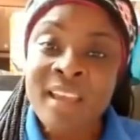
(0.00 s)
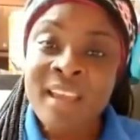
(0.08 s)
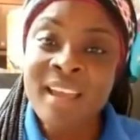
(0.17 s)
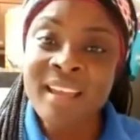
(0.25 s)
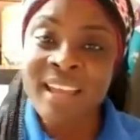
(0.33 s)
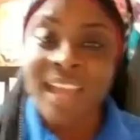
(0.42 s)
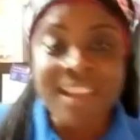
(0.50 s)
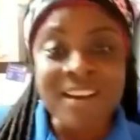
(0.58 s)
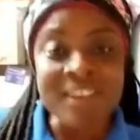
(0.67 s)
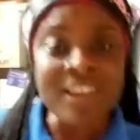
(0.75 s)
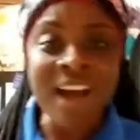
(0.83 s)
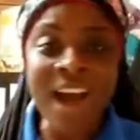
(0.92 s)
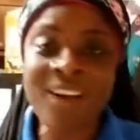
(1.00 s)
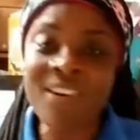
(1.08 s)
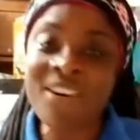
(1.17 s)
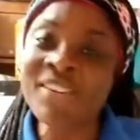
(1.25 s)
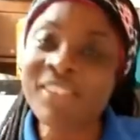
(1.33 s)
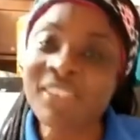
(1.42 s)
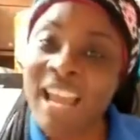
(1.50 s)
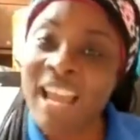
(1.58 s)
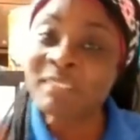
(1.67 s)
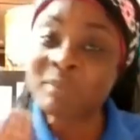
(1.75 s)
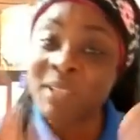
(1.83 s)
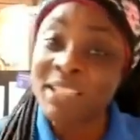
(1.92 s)
And then you go on, you're
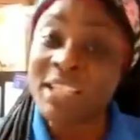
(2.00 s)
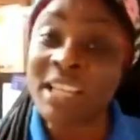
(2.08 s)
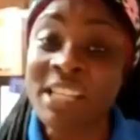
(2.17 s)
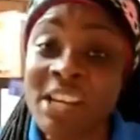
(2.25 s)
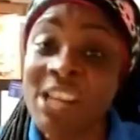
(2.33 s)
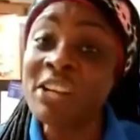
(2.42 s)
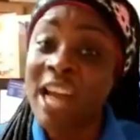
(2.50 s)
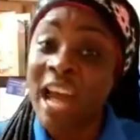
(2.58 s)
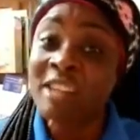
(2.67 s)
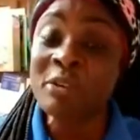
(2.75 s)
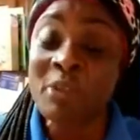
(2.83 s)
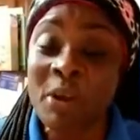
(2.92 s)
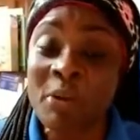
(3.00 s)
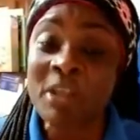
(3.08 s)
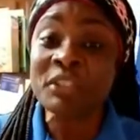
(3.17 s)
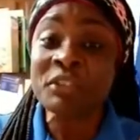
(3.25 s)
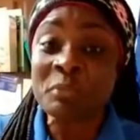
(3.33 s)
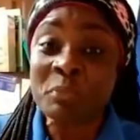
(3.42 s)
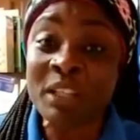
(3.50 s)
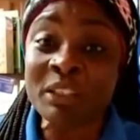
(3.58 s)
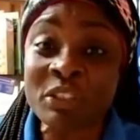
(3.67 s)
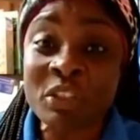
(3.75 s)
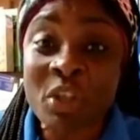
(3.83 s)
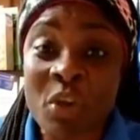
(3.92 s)
not supposed you, you're not doing what you're
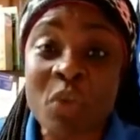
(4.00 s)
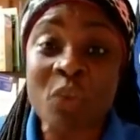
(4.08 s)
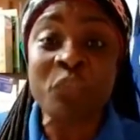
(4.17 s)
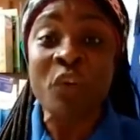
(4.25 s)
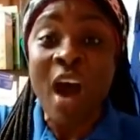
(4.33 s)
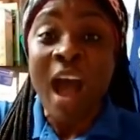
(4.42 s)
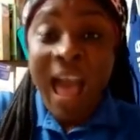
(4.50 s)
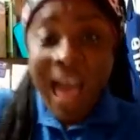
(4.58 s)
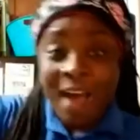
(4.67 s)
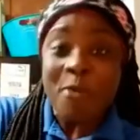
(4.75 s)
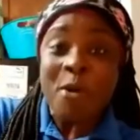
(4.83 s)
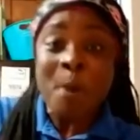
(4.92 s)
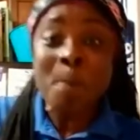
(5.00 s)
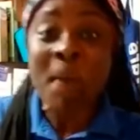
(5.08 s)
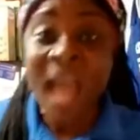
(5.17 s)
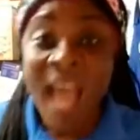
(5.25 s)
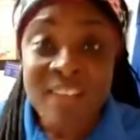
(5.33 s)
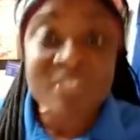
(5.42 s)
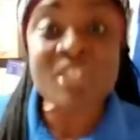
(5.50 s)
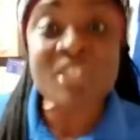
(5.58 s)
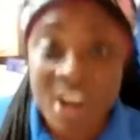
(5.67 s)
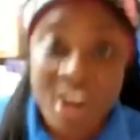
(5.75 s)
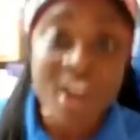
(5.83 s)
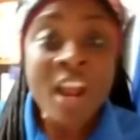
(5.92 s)
supposed to do for our
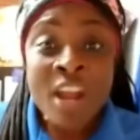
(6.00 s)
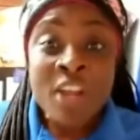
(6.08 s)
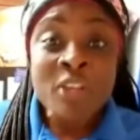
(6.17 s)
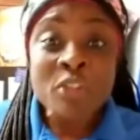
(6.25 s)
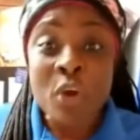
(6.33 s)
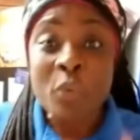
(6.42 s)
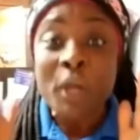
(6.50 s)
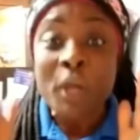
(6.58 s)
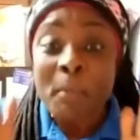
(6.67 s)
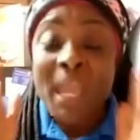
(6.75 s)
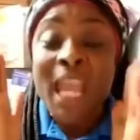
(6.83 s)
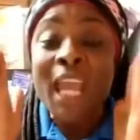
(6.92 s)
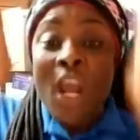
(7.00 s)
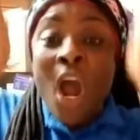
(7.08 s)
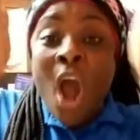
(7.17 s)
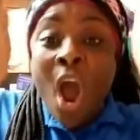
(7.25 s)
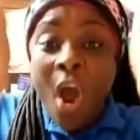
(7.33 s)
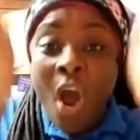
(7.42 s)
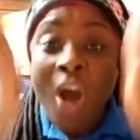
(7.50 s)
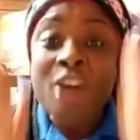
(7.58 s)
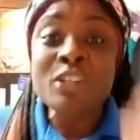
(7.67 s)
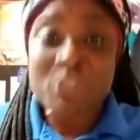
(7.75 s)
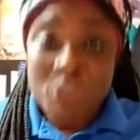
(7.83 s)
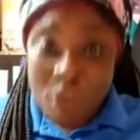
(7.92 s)
pastor to remain
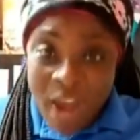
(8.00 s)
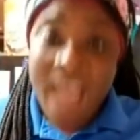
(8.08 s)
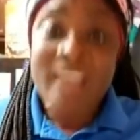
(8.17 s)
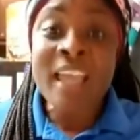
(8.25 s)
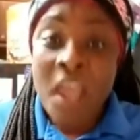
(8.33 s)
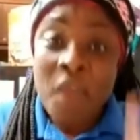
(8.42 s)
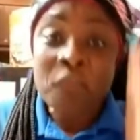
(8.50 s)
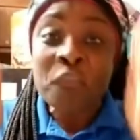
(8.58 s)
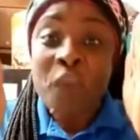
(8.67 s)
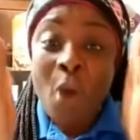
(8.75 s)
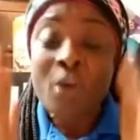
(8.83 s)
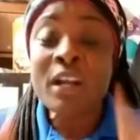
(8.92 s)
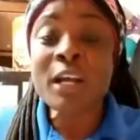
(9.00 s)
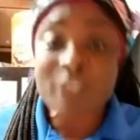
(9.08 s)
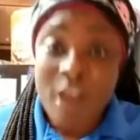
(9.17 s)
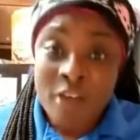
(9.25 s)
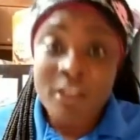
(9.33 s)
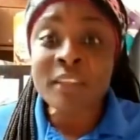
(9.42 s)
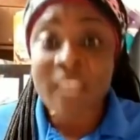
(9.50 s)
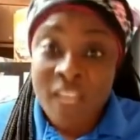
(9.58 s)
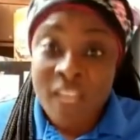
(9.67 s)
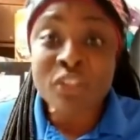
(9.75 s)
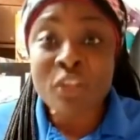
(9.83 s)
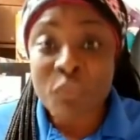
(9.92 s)
on track and focus on the
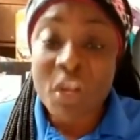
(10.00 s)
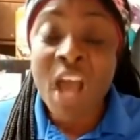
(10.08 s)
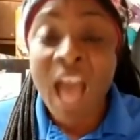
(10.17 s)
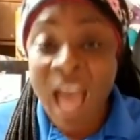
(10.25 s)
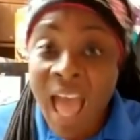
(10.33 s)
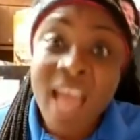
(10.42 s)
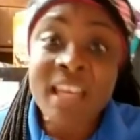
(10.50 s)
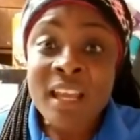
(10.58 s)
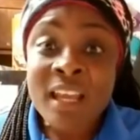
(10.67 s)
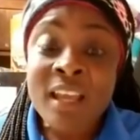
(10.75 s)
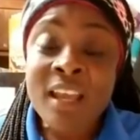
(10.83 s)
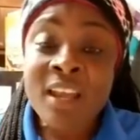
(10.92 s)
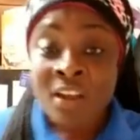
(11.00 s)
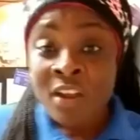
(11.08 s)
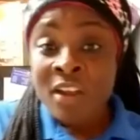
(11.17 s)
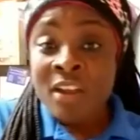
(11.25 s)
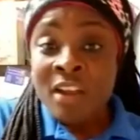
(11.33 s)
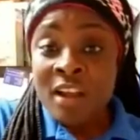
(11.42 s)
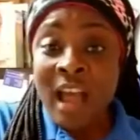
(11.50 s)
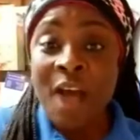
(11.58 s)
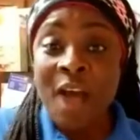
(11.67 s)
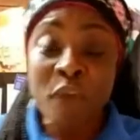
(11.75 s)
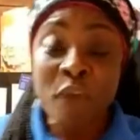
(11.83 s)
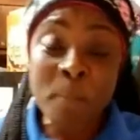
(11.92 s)
things of God.
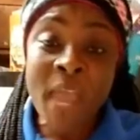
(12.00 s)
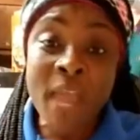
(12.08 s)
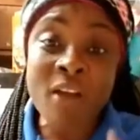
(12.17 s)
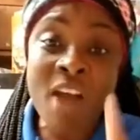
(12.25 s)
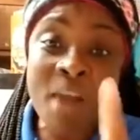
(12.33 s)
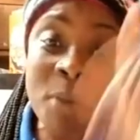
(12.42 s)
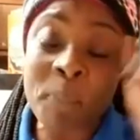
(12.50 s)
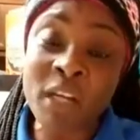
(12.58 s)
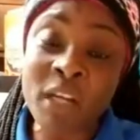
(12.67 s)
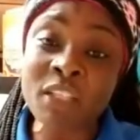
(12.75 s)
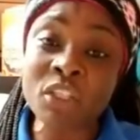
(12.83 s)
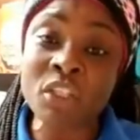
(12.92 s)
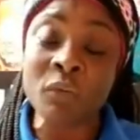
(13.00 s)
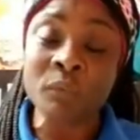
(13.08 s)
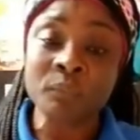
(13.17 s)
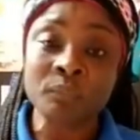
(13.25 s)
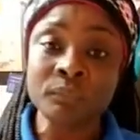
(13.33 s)
God forbid, God will punish you.